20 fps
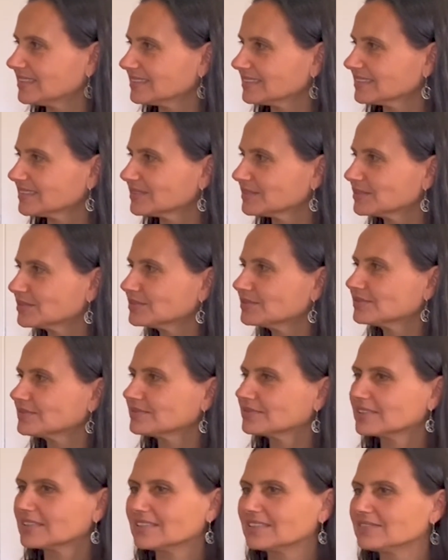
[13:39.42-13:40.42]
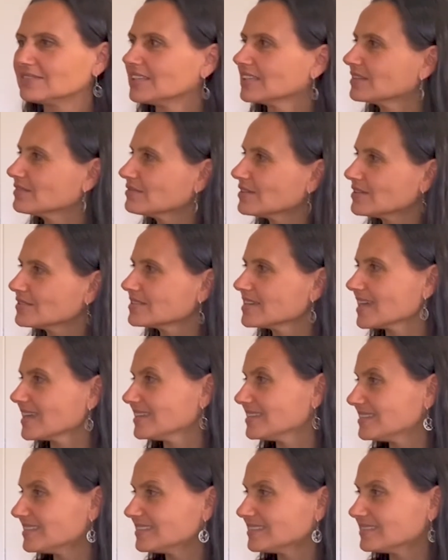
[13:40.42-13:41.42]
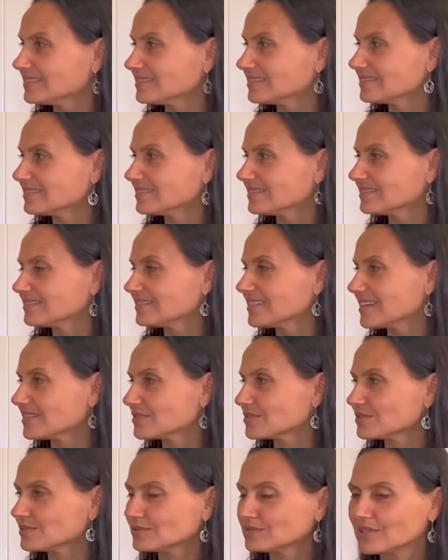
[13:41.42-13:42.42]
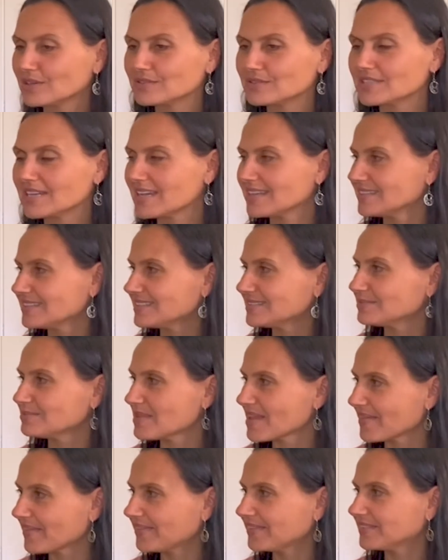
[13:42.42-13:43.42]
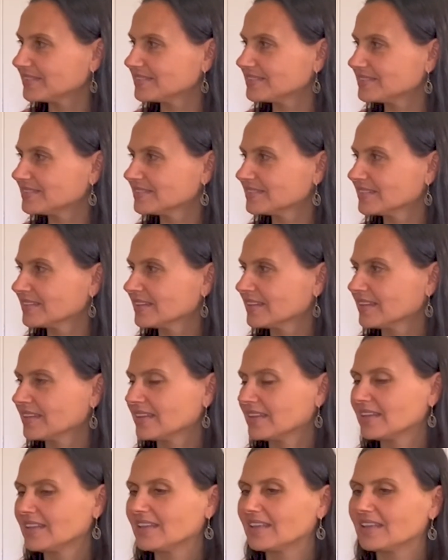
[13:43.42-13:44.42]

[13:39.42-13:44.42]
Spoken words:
That sort of kind of like a rotation, natural rotation method. Yeah.